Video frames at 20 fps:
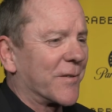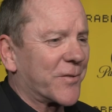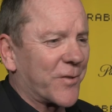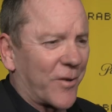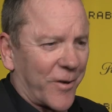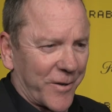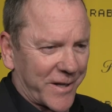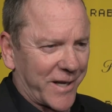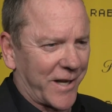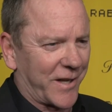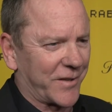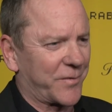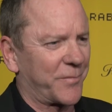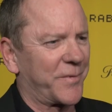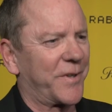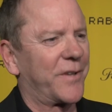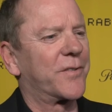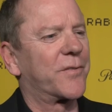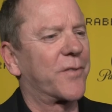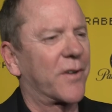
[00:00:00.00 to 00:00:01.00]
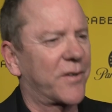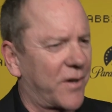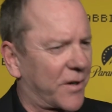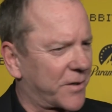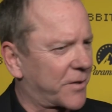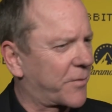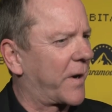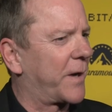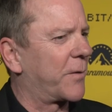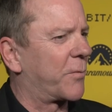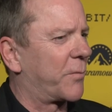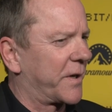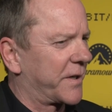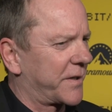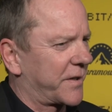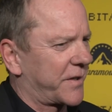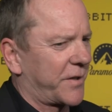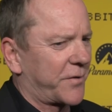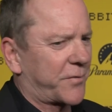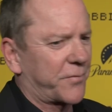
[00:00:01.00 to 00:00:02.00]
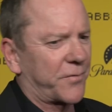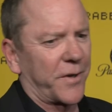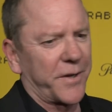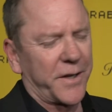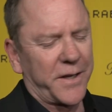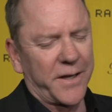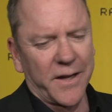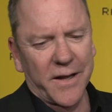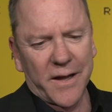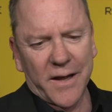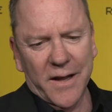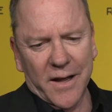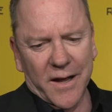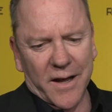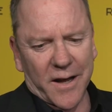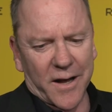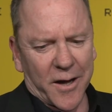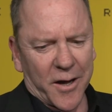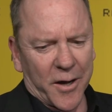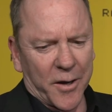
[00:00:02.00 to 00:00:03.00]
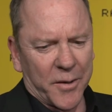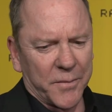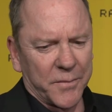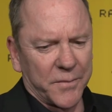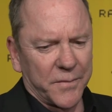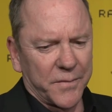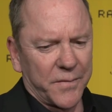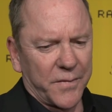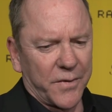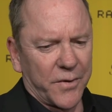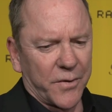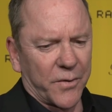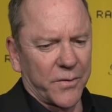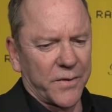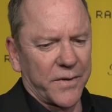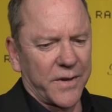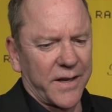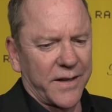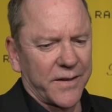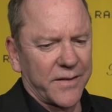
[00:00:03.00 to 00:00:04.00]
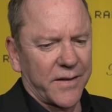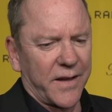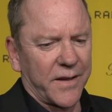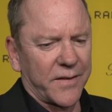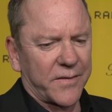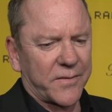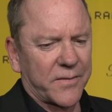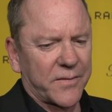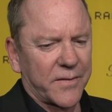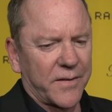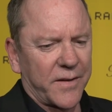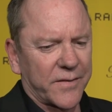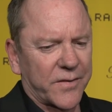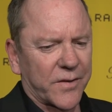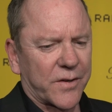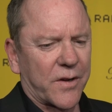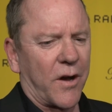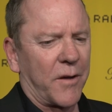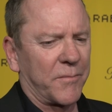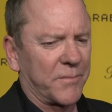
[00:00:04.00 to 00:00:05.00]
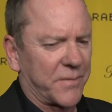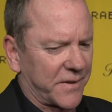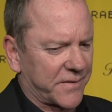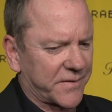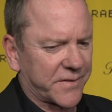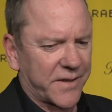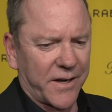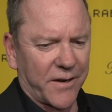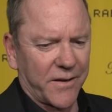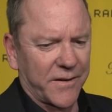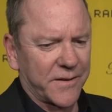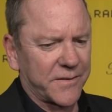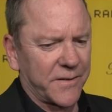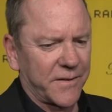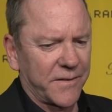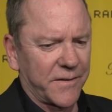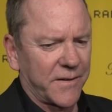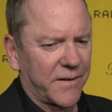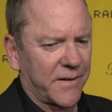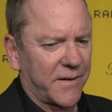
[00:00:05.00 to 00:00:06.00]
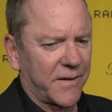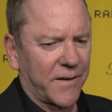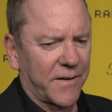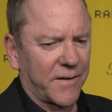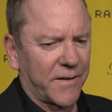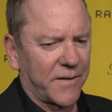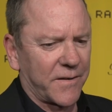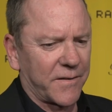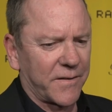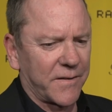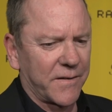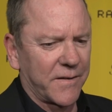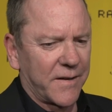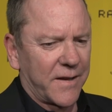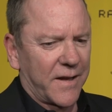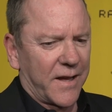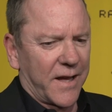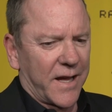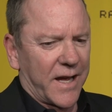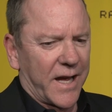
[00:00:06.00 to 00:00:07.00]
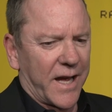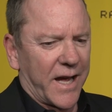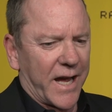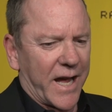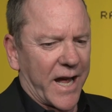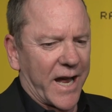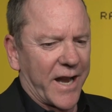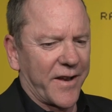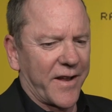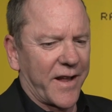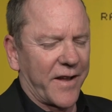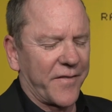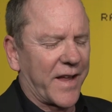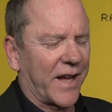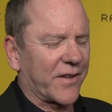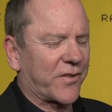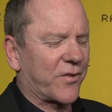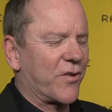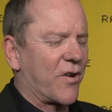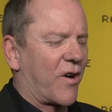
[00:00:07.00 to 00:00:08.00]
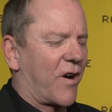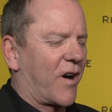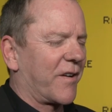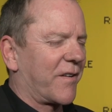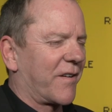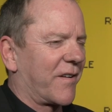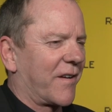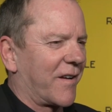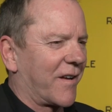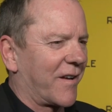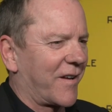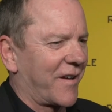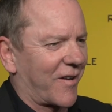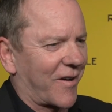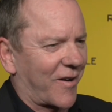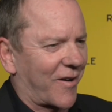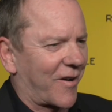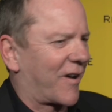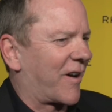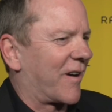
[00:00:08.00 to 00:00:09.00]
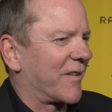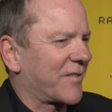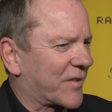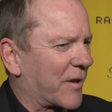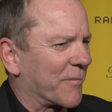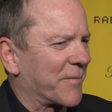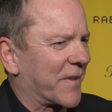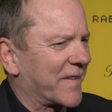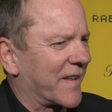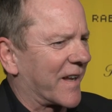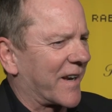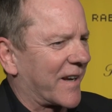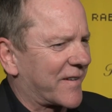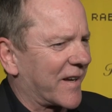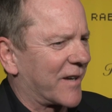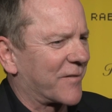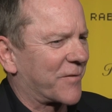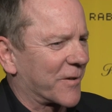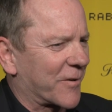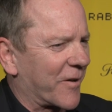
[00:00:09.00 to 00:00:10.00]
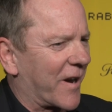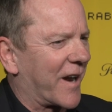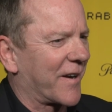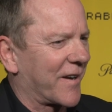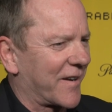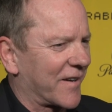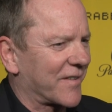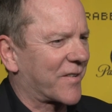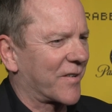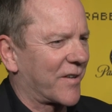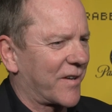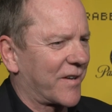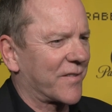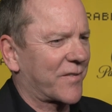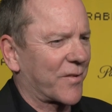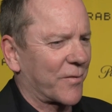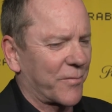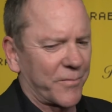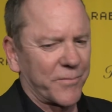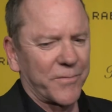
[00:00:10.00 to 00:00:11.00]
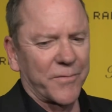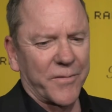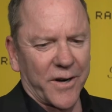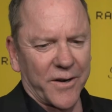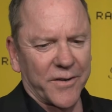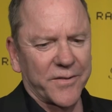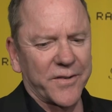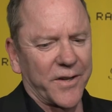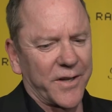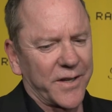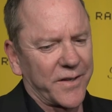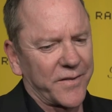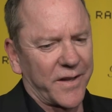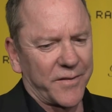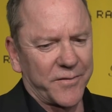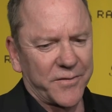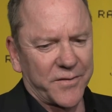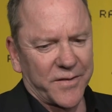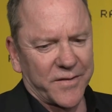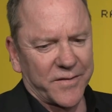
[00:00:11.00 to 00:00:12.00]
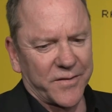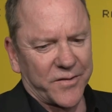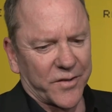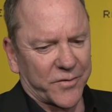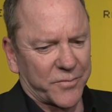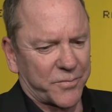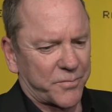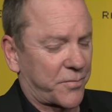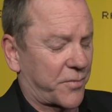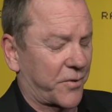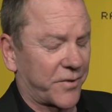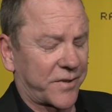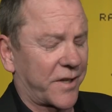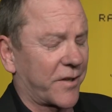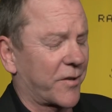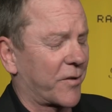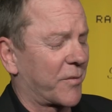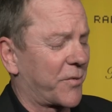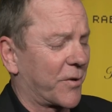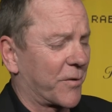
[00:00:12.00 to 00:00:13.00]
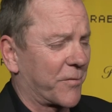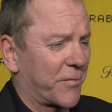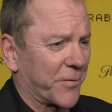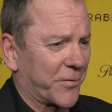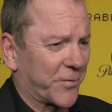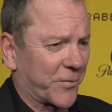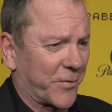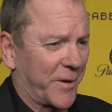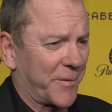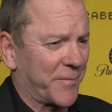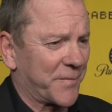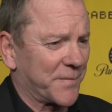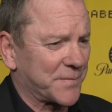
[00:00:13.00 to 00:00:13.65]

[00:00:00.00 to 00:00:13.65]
of sarcasm, and he's got great wit, and he's funny. Um, you know, it, it's it's a complex character, uh, and and that's not something that I take for granted. It's a, it's a rare thing, and they just put together a beautiful script.